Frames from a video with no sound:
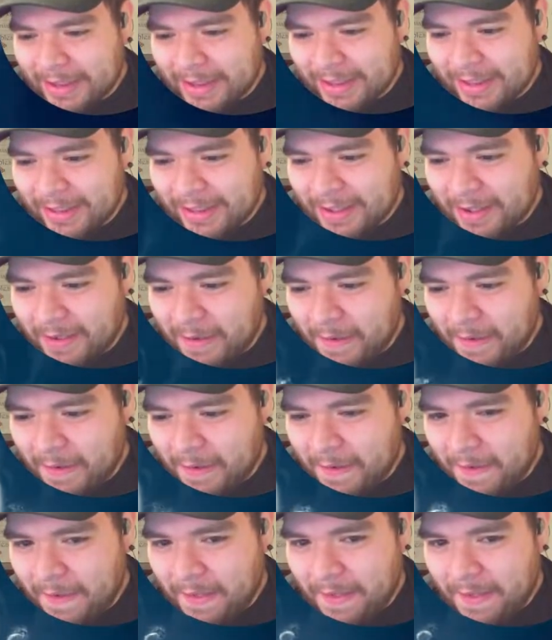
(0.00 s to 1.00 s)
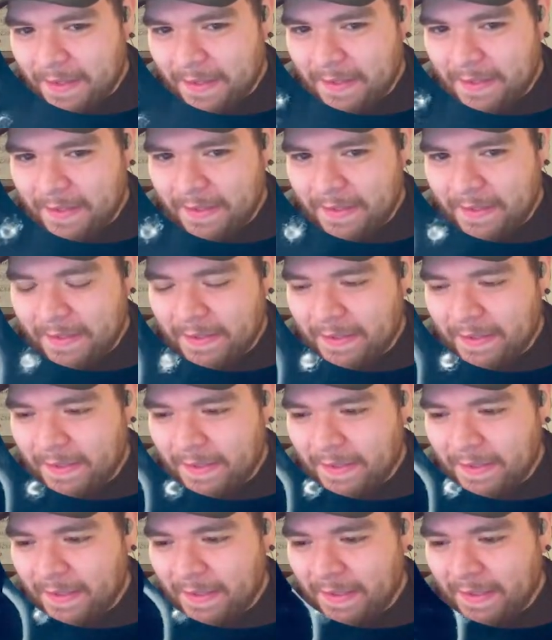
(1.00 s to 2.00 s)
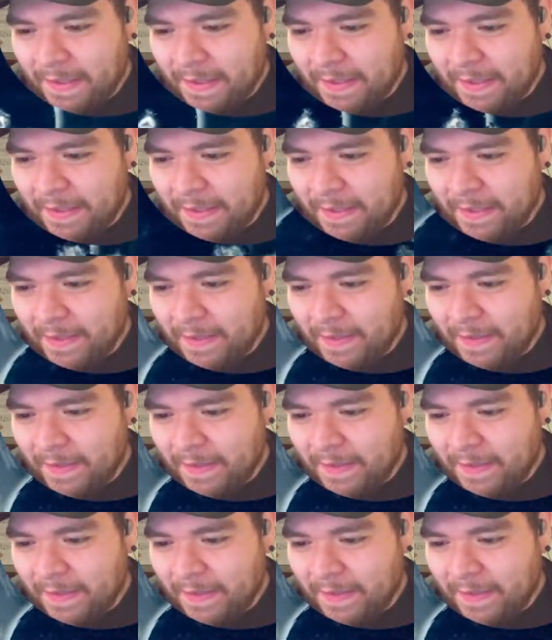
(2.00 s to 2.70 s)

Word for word: Let's make Flash do it. Let's make Flash do it. The relic.